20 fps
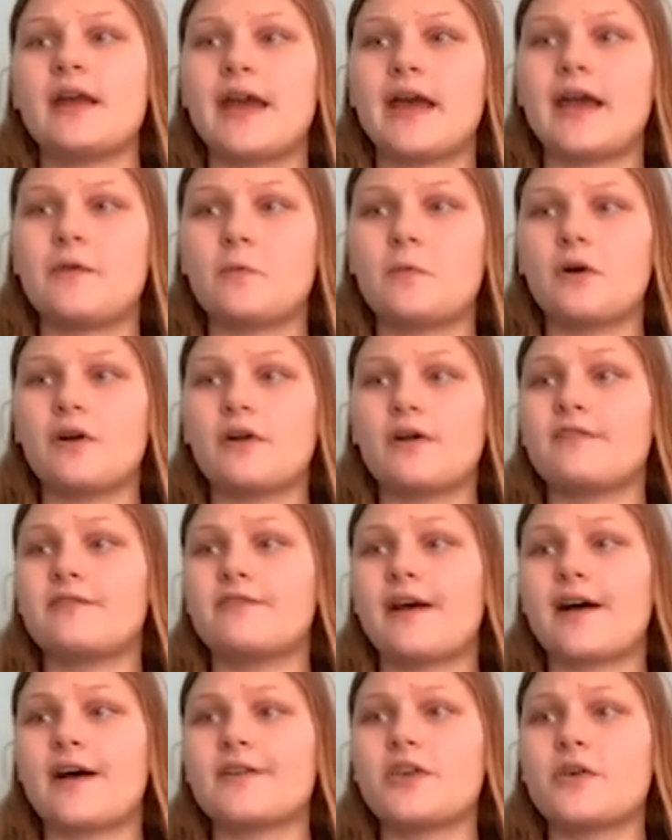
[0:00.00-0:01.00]
and will
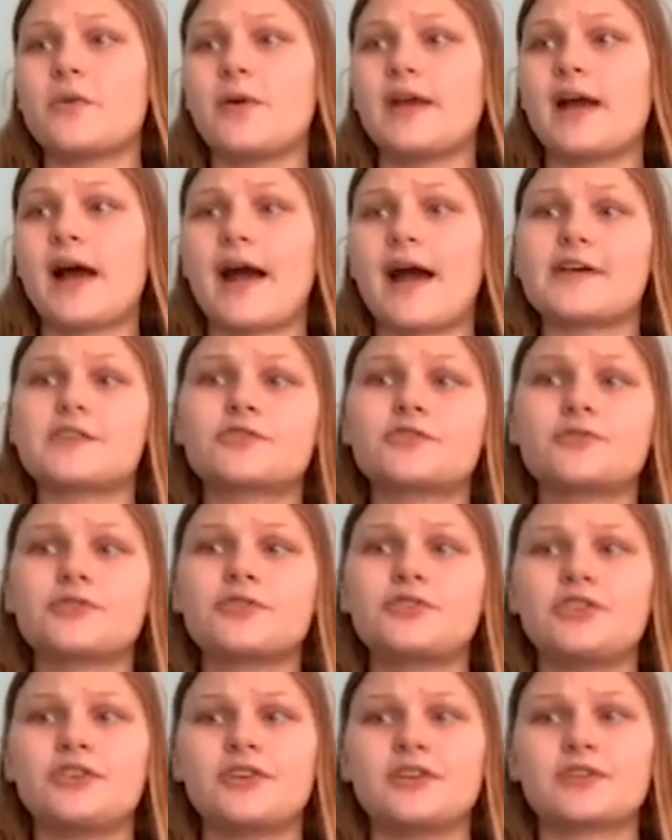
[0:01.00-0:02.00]
evaluate high school
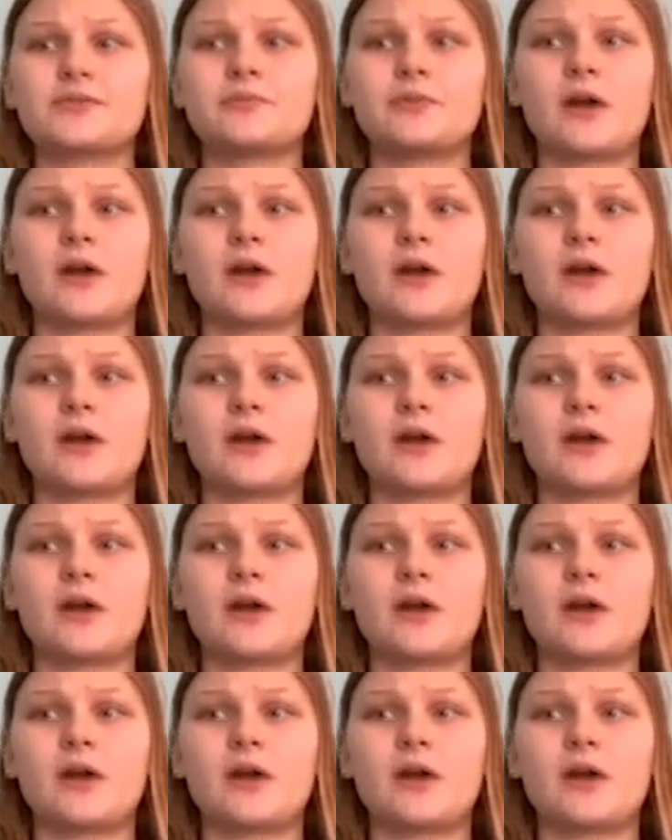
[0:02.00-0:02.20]
students'